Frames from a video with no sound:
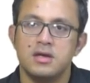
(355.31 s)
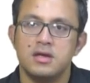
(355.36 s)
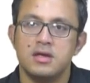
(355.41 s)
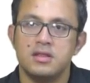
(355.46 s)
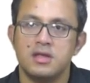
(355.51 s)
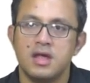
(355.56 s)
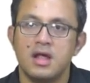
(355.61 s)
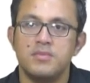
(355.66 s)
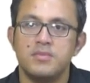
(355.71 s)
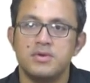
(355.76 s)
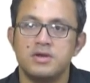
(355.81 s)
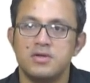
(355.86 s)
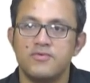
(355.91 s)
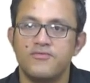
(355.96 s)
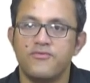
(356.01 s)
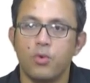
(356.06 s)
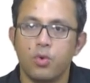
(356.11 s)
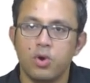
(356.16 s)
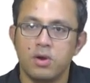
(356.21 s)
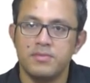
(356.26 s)
in the NPTEL
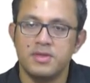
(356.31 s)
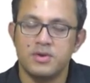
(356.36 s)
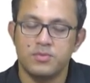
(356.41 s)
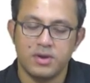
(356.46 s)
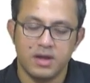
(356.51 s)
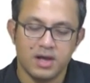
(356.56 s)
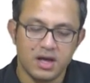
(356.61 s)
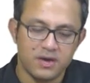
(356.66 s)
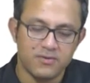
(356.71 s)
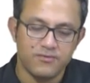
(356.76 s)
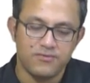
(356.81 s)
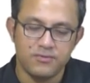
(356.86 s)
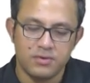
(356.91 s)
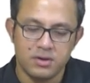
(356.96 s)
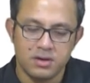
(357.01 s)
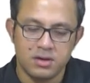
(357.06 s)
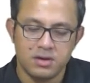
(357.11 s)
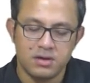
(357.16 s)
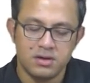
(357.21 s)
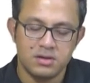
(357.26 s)
forum that we have
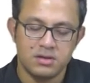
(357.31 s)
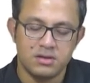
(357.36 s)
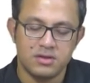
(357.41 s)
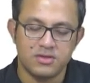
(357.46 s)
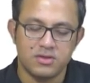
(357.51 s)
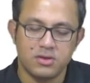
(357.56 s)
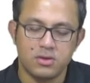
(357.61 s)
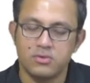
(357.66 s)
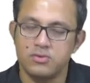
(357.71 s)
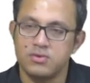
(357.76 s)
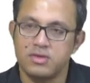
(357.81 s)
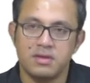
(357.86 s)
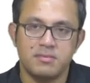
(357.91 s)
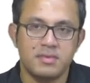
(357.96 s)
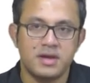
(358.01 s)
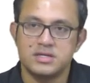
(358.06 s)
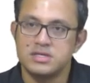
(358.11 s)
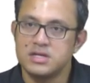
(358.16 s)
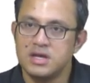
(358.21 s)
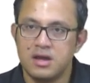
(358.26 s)
uh, in this course, and
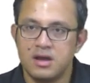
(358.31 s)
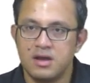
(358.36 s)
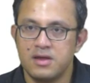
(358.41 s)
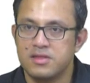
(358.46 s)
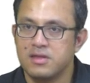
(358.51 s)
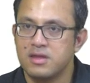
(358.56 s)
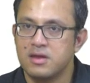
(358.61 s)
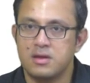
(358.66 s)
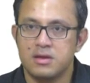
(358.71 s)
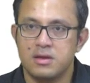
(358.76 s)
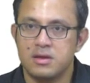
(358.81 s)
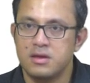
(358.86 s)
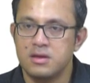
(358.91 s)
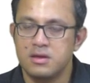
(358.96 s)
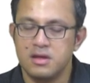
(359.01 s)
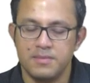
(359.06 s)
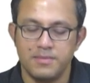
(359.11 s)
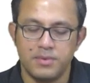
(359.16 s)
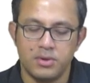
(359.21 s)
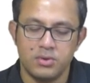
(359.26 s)
my TAs can
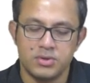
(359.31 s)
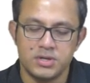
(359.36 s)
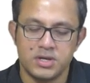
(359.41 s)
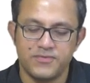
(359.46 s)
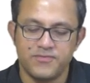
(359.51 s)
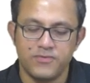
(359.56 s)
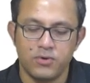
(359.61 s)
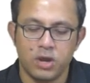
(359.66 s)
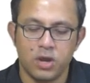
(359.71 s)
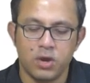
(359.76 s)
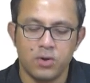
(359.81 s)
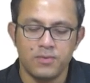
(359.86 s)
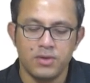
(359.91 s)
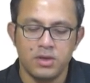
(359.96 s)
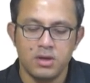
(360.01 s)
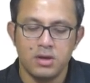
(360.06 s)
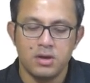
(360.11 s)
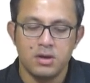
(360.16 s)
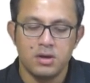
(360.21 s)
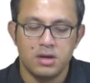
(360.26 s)
uh, upload it for you
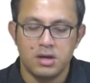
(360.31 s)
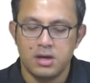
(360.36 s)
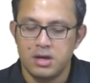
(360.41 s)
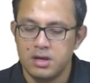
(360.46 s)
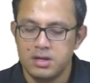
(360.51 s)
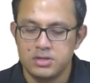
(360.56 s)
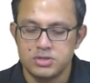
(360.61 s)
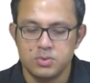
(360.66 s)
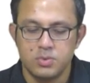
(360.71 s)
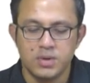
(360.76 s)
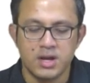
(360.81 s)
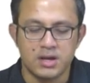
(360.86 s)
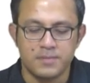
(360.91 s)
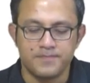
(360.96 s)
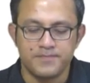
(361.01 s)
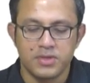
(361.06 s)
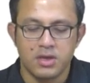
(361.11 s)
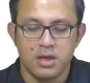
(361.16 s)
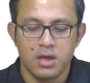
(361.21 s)
to read.